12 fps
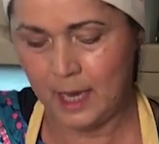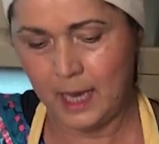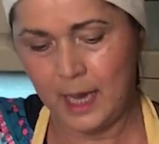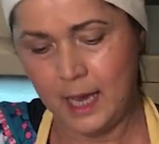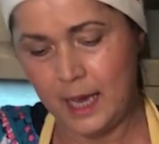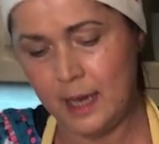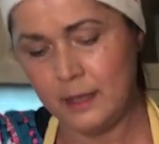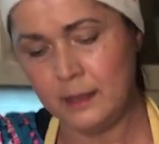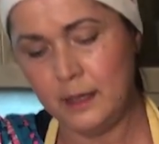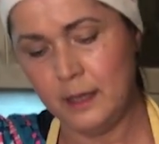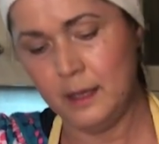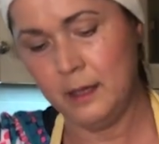And
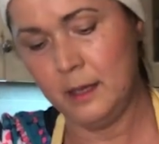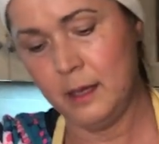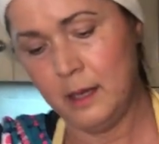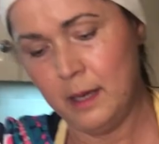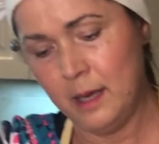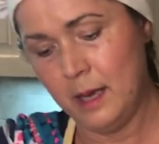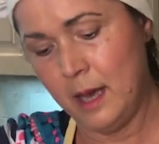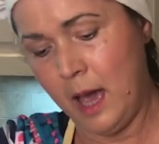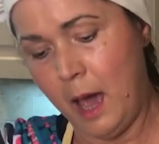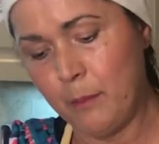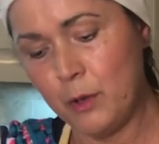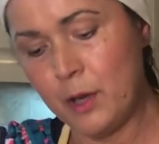
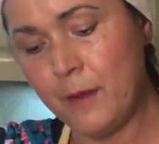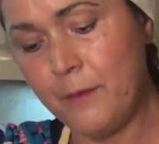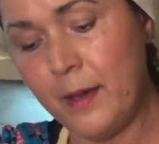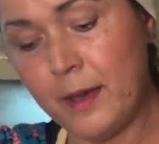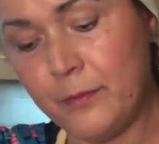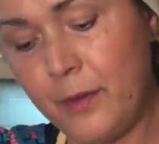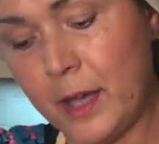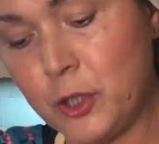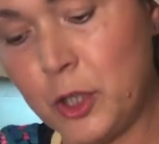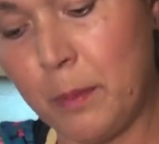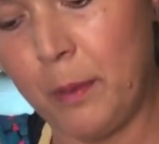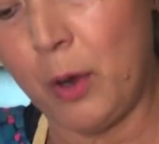I'm using
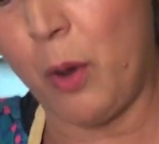vegetable